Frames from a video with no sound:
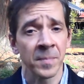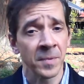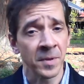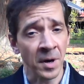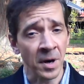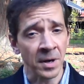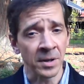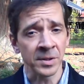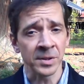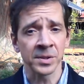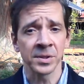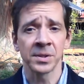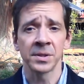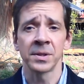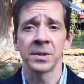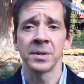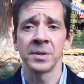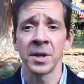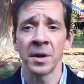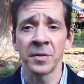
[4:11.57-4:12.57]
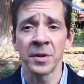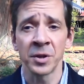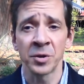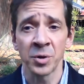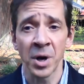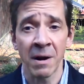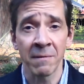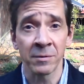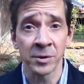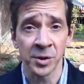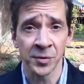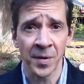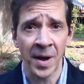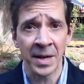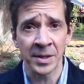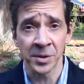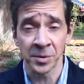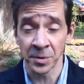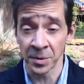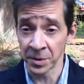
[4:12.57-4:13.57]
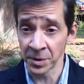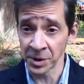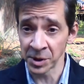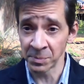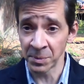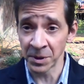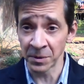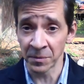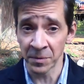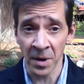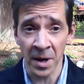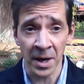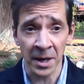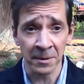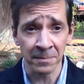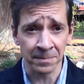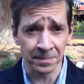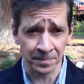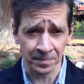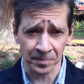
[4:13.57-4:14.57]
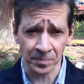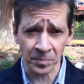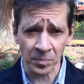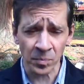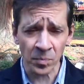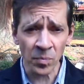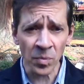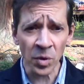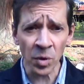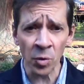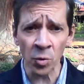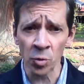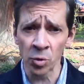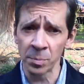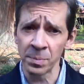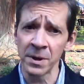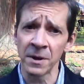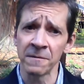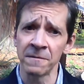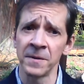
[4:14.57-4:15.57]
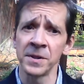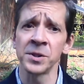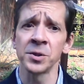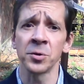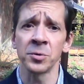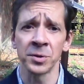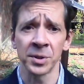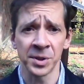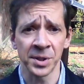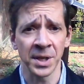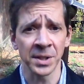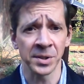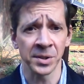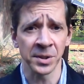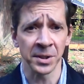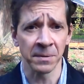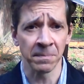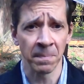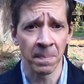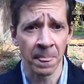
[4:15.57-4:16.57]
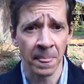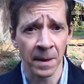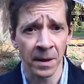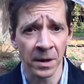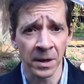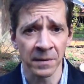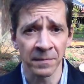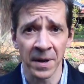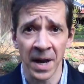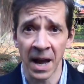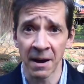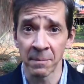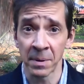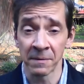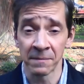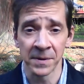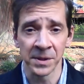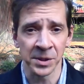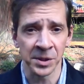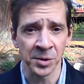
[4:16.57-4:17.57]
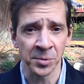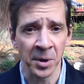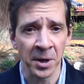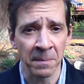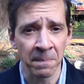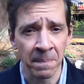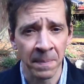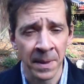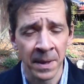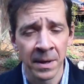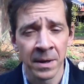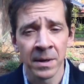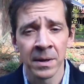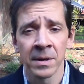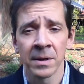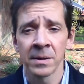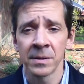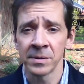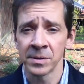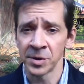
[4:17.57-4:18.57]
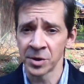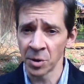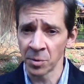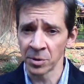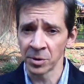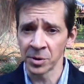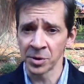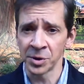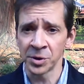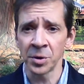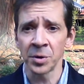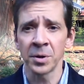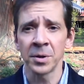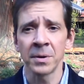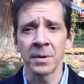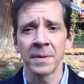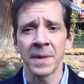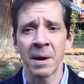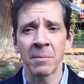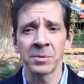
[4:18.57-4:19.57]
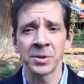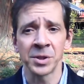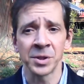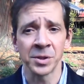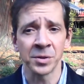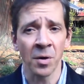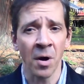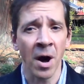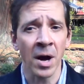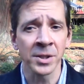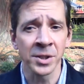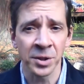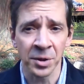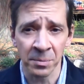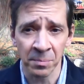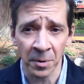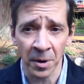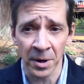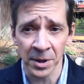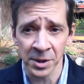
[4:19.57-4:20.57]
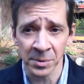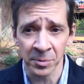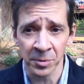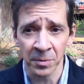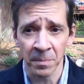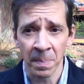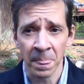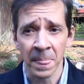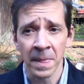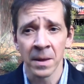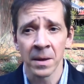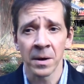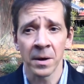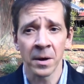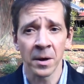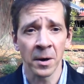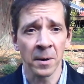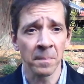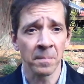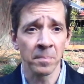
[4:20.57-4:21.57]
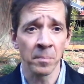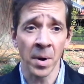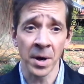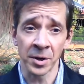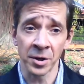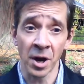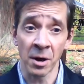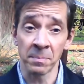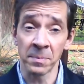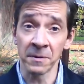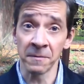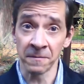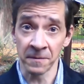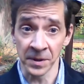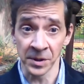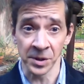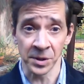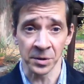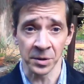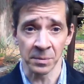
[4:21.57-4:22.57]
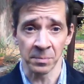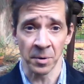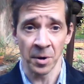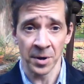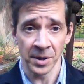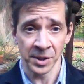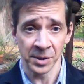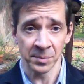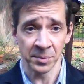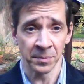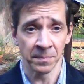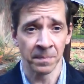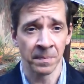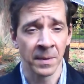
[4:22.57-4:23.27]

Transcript: Thus, nothing travels faster than the speed of light would be a physical necessity, if I have my physics right. So understood, that which is logically possible might not be physically possible.